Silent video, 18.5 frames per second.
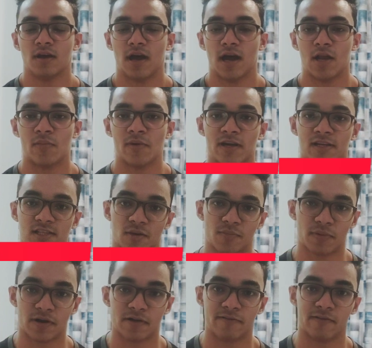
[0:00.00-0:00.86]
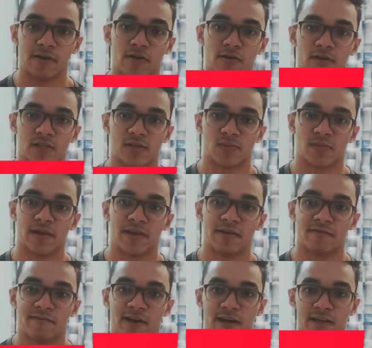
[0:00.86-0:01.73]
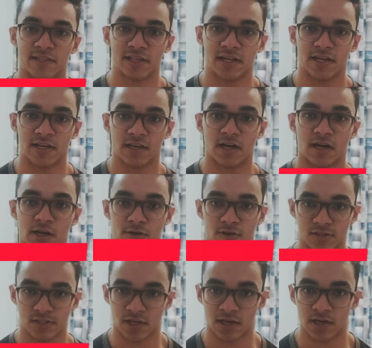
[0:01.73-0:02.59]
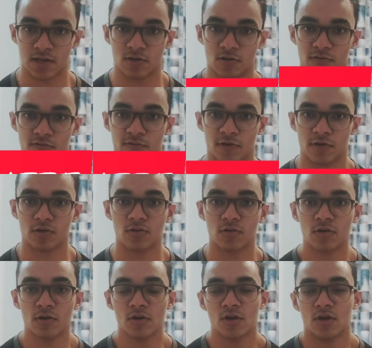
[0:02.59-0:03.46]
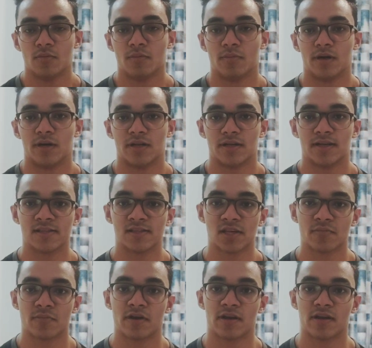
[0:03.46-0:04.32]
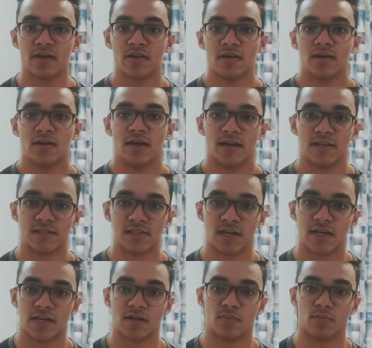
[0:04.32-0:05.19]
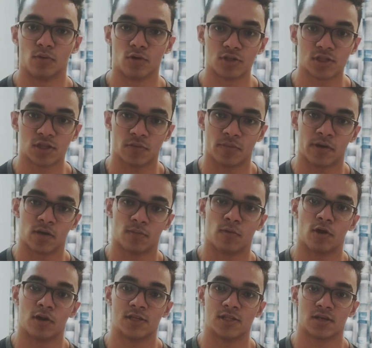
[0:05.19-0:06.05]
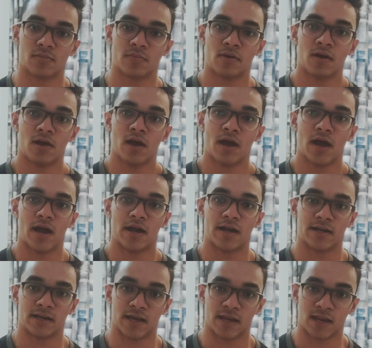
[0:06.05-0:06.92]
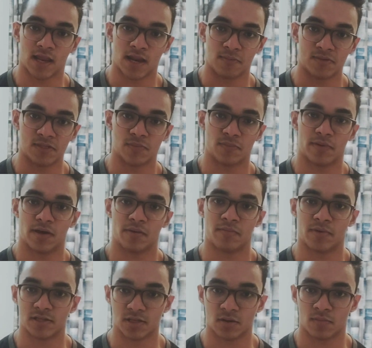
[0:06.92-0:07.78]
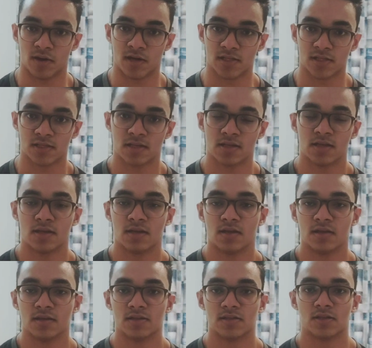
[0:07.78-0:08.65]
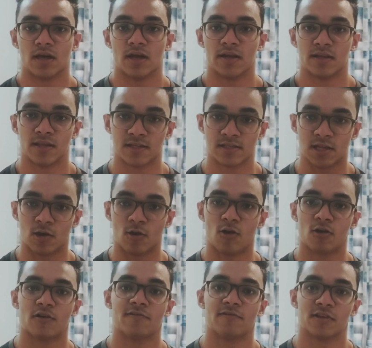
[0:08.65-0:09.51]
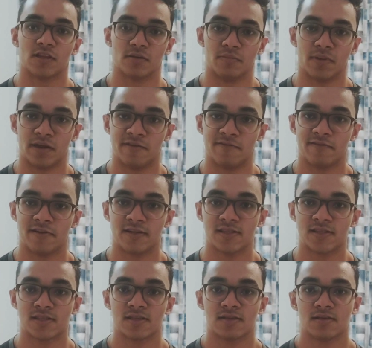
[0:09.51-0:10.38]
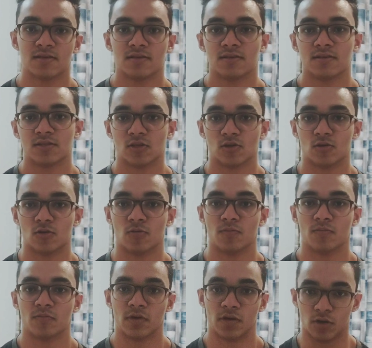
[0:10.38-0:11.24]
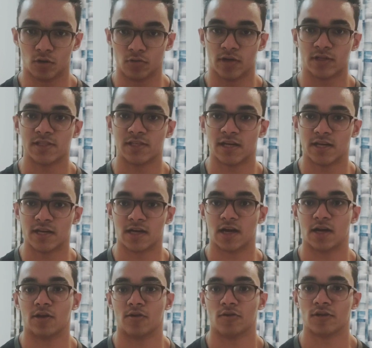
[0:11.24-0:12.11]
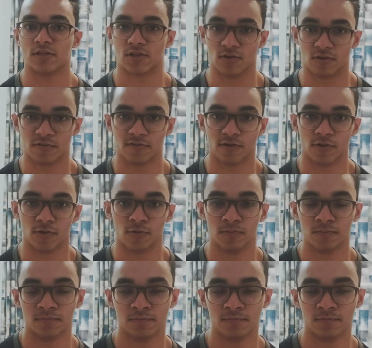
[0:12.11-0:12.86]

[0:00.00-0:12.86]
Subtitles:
I'll make a separate video explaining why HIIT cardio is really good for you, but in summary, HIIT boosts your metabolism and it can help spare muscle mass. And there's a lot of other benefits, so do HIIT cardio, it's good for you.